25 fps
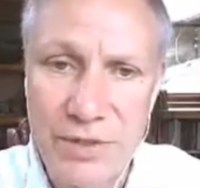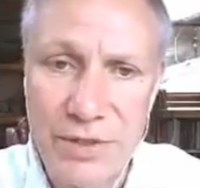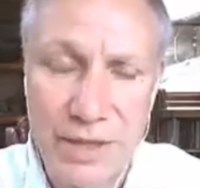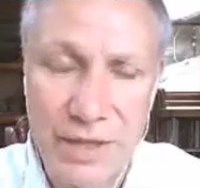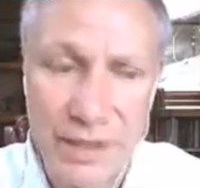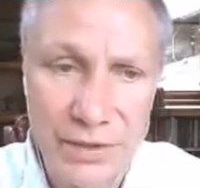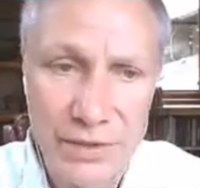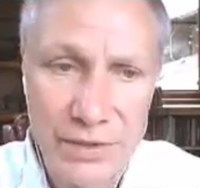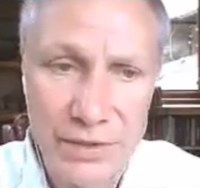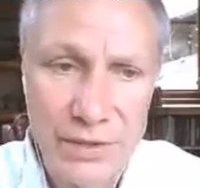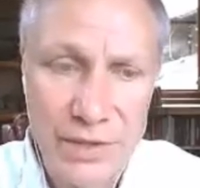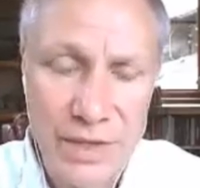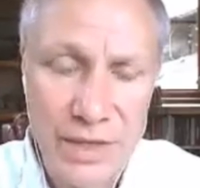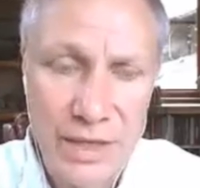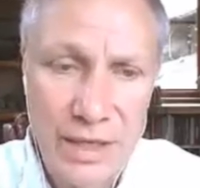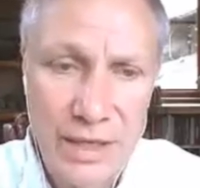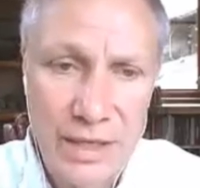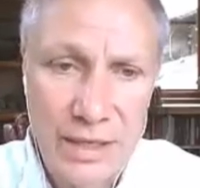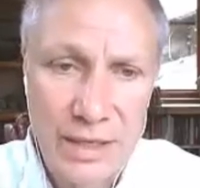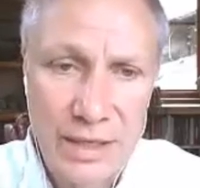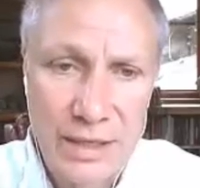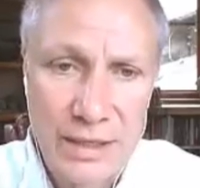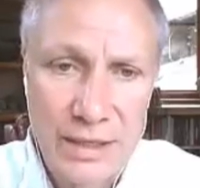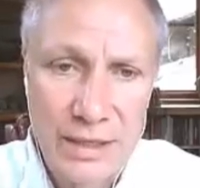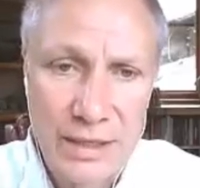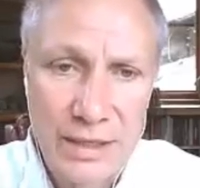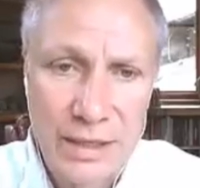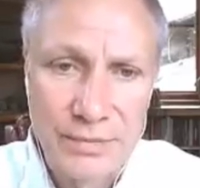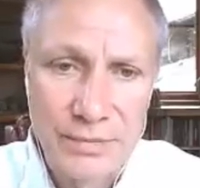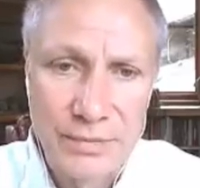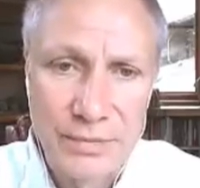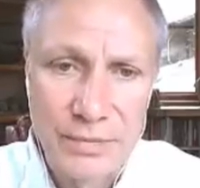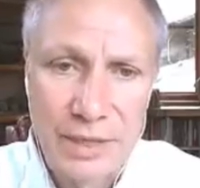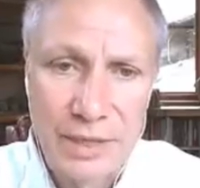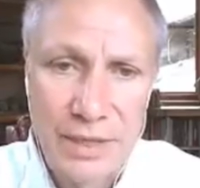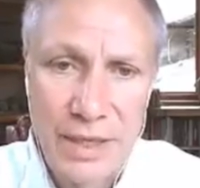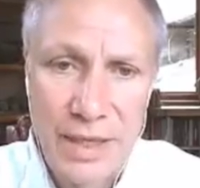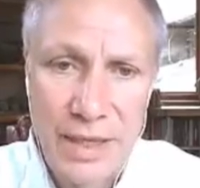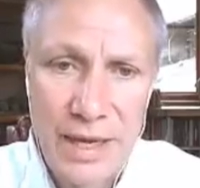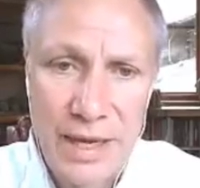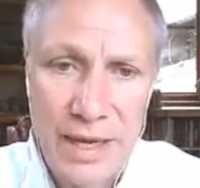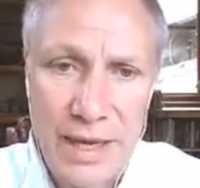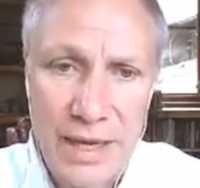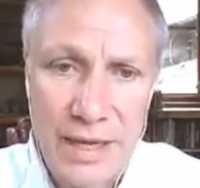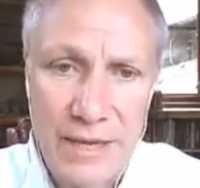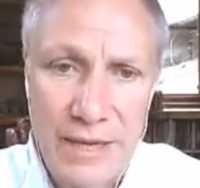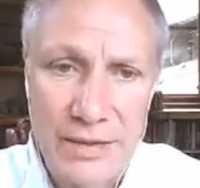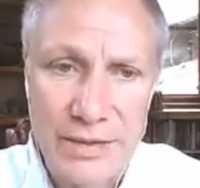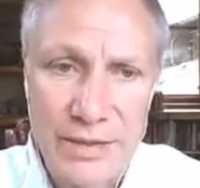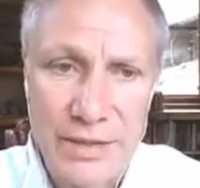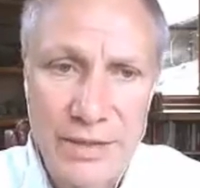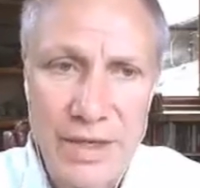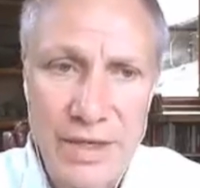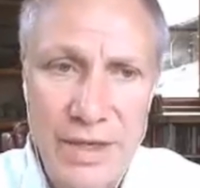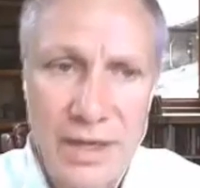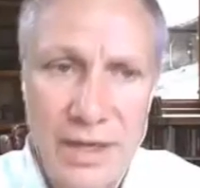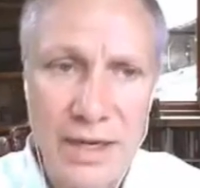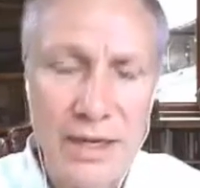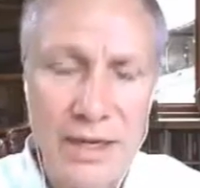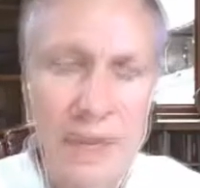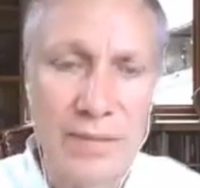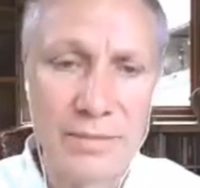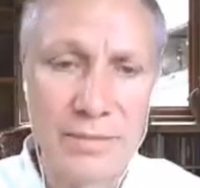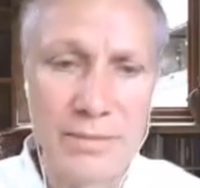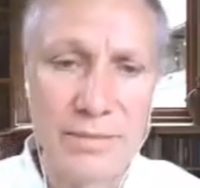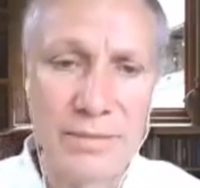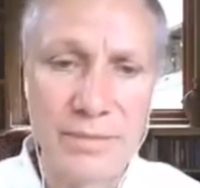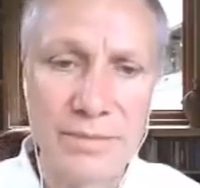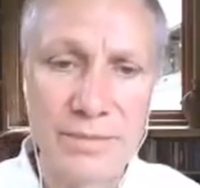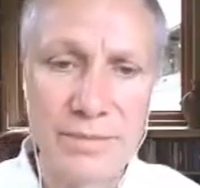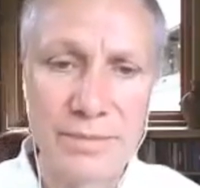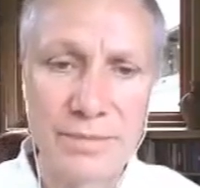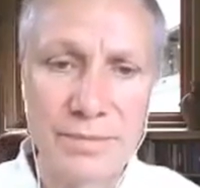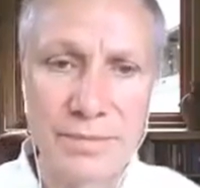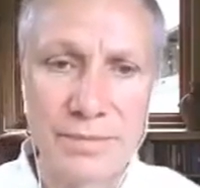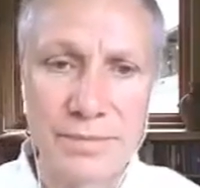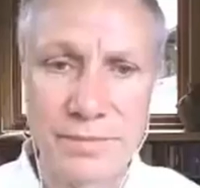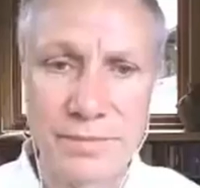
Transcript: things. And um,